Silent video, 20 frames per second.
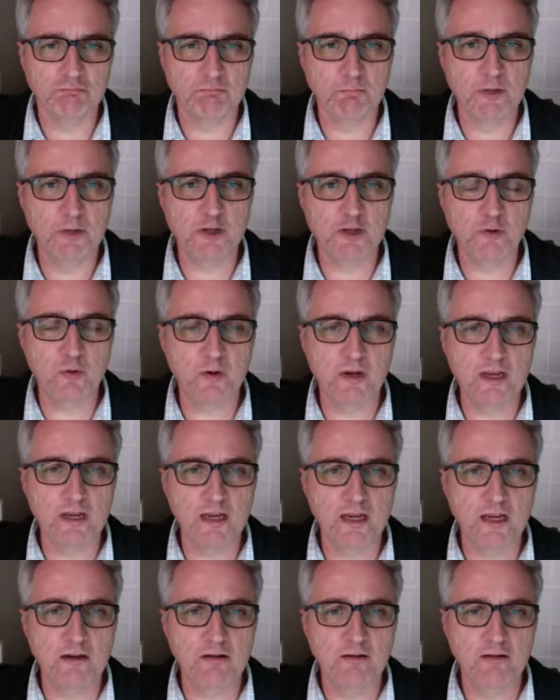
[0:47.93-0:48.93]

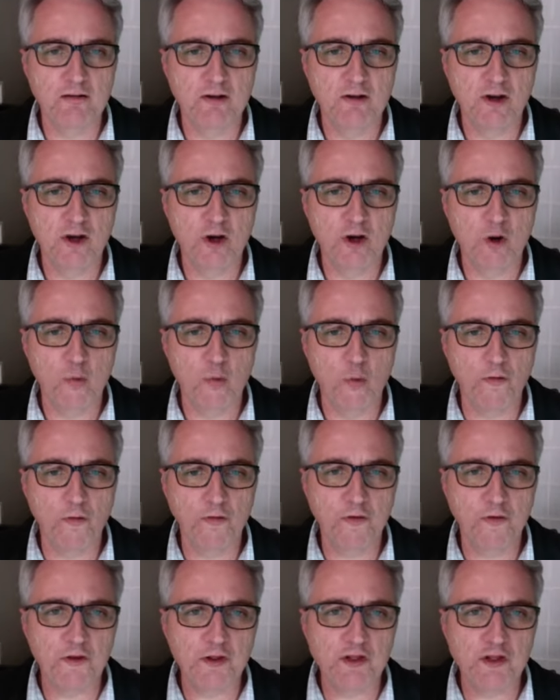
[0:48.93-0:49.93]
between
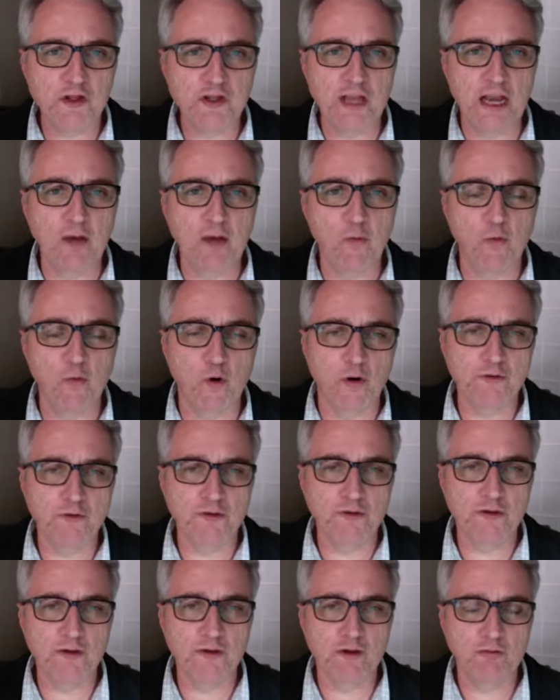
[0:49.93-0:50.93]
what the seller
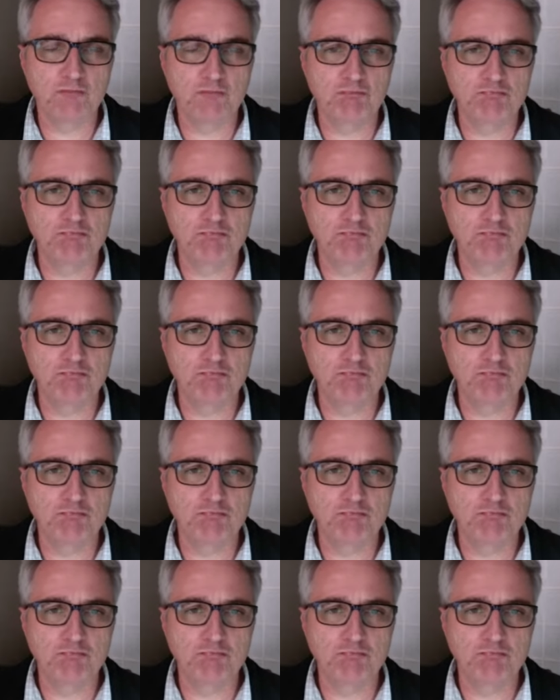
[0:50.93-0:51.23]
wants